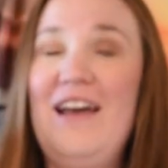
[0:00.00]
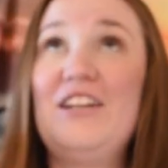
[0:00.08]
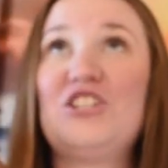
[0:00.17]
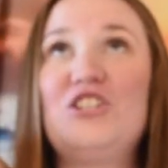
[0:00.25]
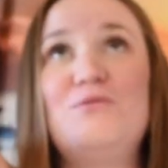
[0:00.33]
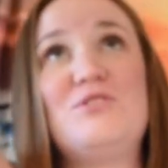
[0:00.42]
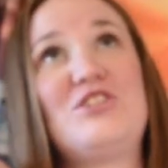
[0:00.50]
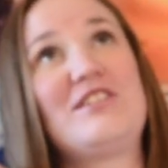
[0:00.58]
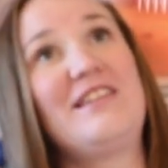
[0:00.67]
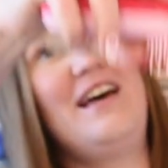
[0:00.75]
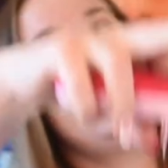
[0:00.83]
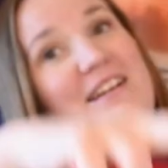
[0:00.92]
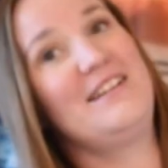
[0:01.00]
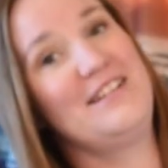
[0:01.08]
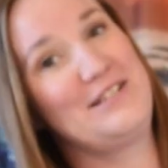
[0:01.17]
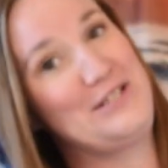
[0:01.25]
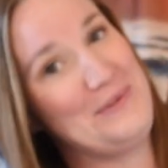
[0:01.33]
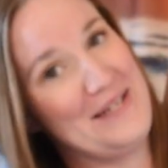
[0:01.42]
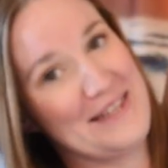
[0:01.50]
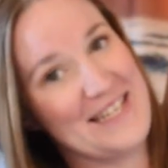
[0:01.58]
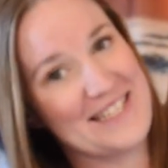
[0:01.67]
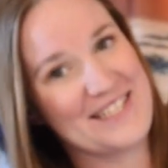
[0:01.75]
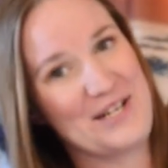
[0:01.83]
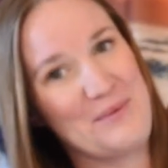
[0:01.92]
and she was just like doing
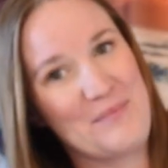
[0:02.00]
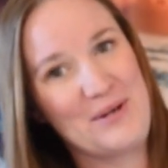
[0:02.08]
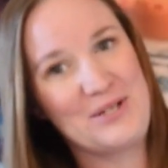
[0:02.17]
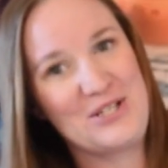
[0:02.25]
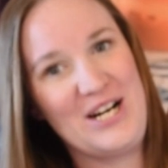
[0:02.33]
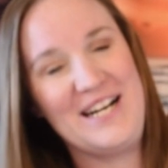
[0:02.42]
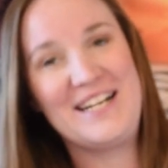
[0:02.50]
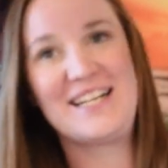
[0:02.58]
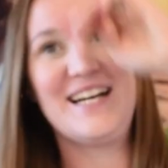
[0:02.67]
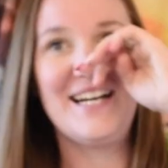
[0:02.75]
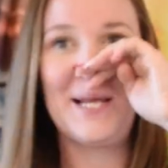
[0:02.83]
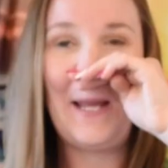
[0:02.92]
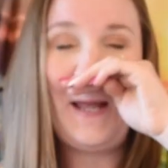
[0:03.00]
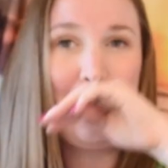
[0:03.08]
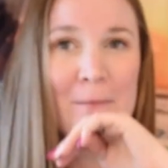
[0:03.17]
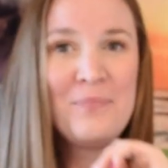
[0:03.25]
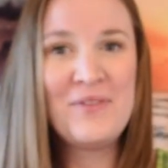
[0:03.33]
this number, trying to cut it.